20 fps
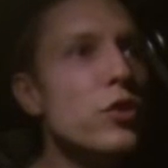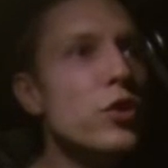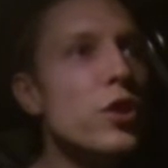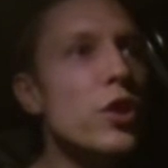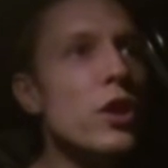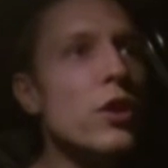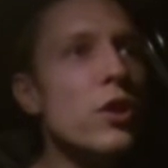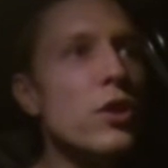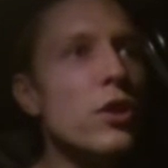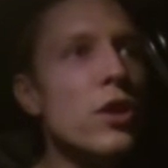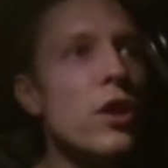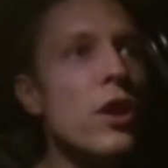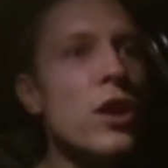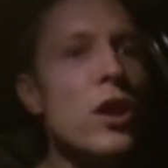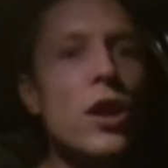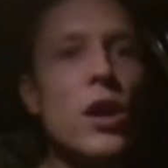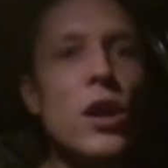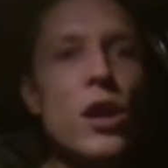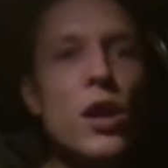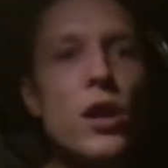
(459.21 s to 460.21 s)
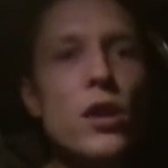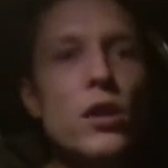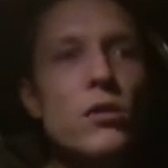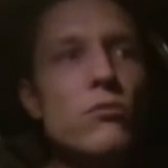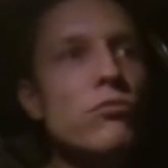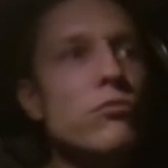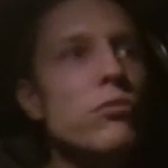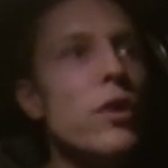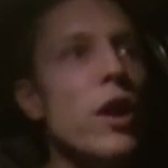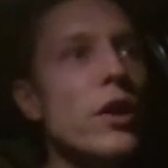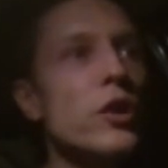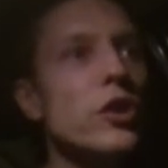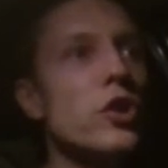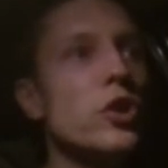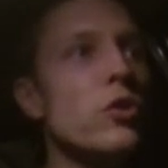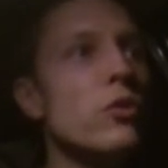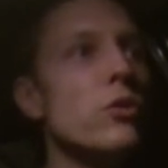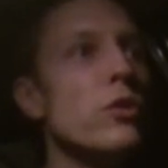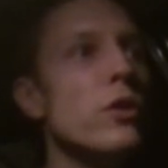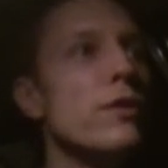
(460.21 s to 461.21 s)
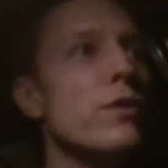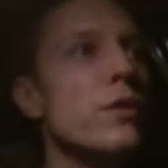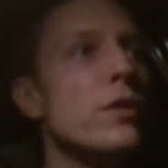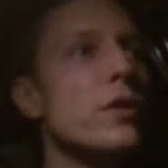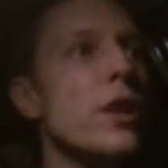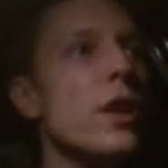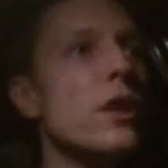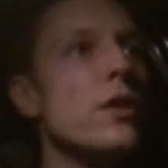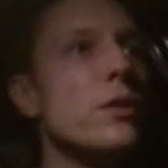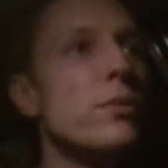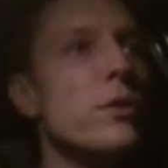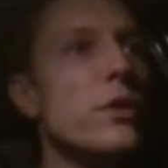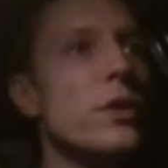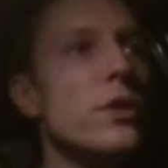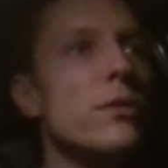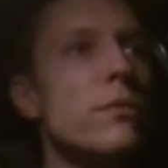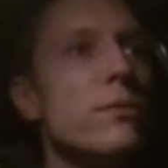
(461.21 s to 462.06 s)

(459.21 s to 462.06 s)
Circa eine Stunde vor Salzburg.